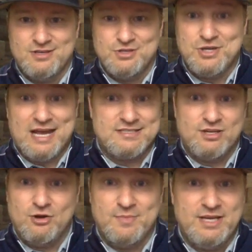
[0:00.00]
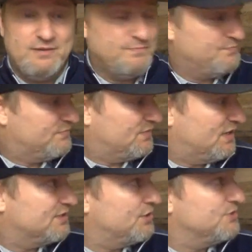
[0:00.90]
You guys know me.
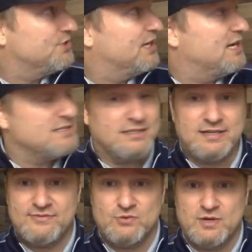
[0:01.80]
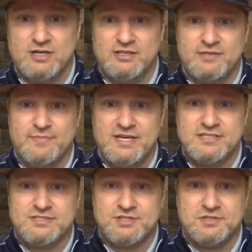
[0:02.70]
I told you guys I'd never wear another
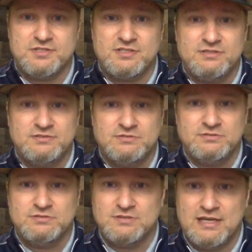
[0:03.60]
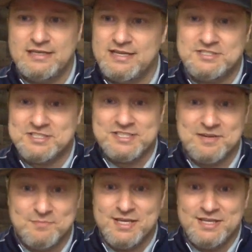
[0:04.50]
man's jersey. That just
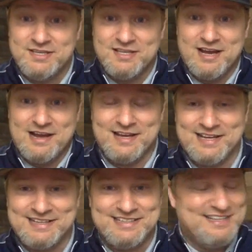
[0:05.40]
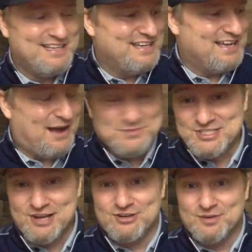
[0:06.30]
ain't me. I'm just
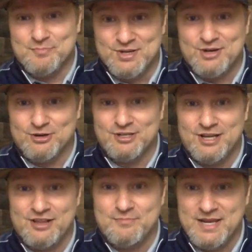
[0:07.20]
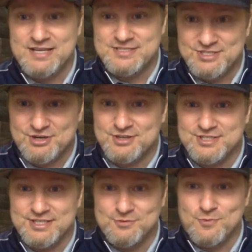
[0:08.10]
not going to put on another man's
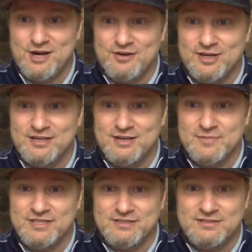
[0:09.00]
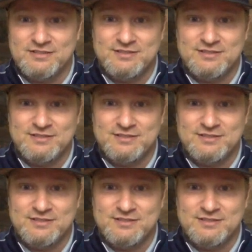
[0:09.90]
jersey and wear it. I mean,